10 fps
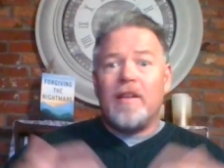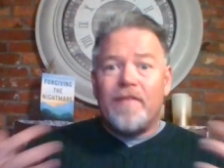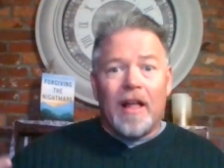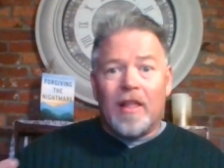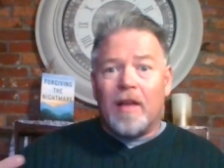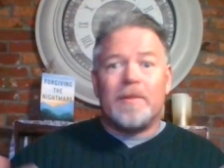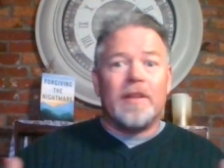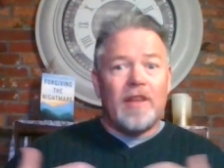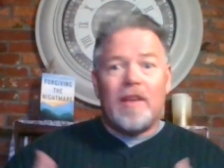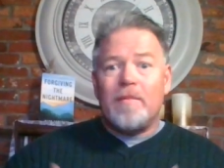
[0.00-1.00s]

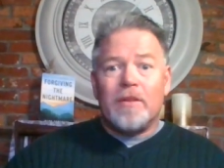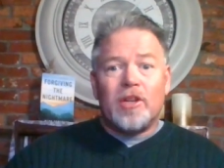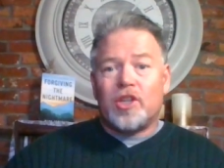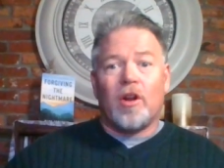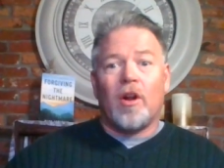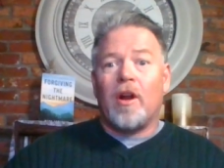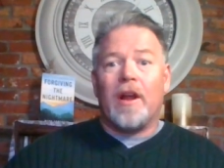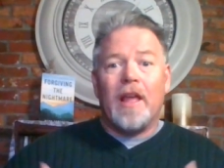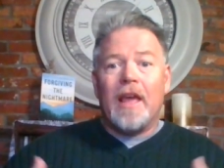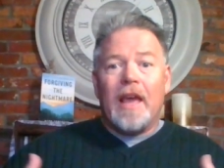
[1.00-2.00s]
undeveloped, it's
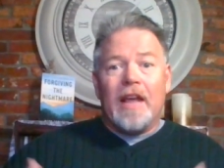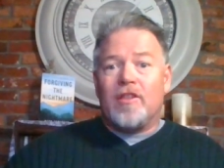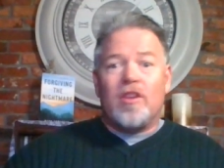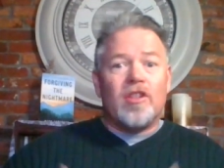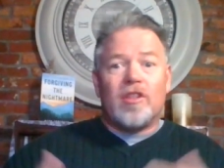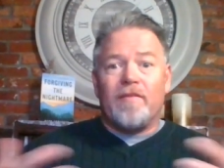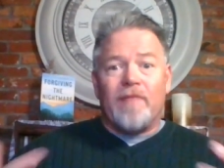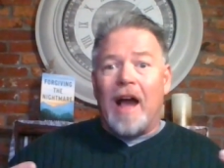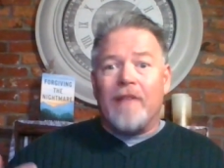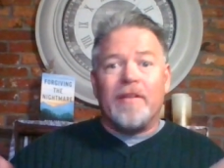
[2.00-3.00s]
immature, it, it's just
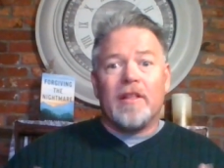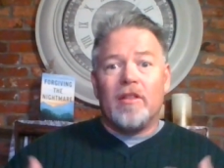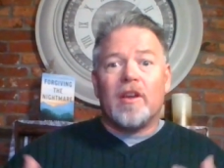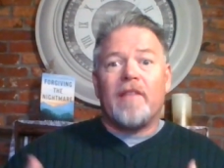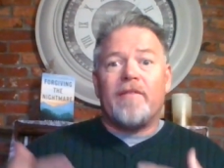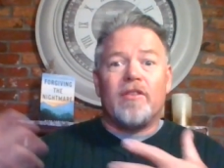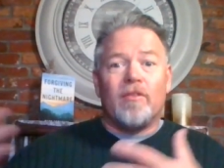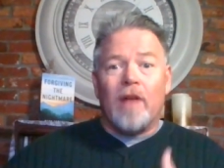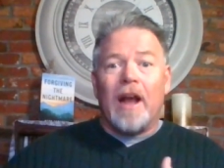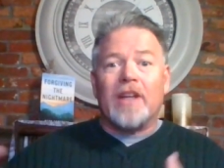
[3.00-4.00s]
surviving, looking for
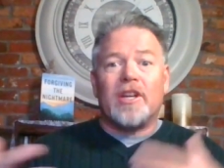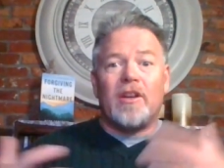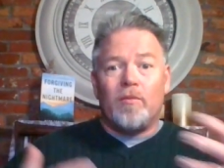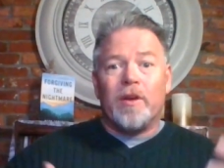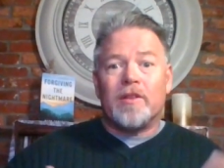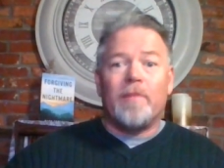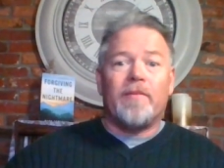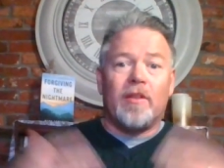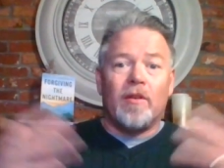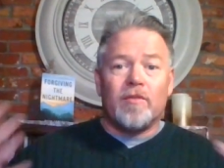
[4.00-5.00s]
direction and
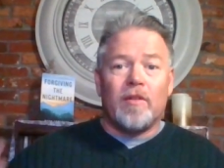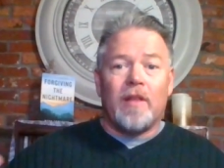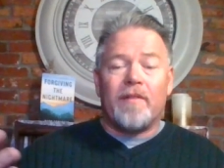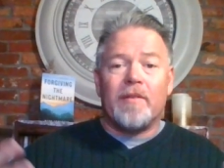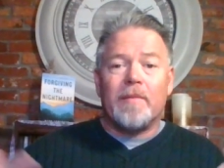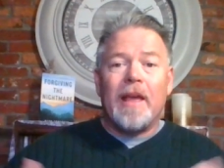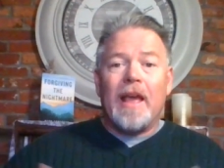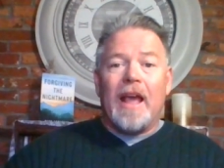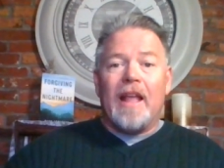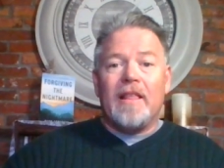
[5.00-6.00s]
wisdom for those who love them,
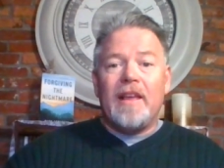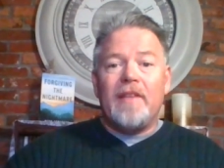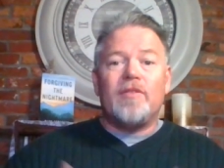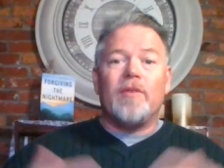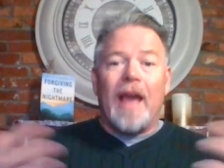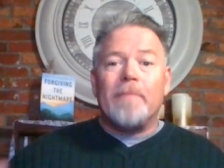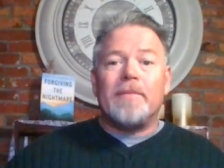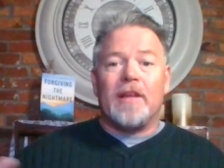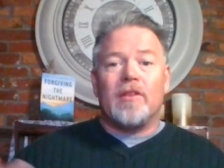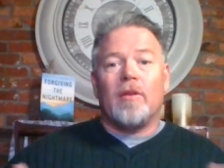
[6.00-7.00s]
and leaves you empty.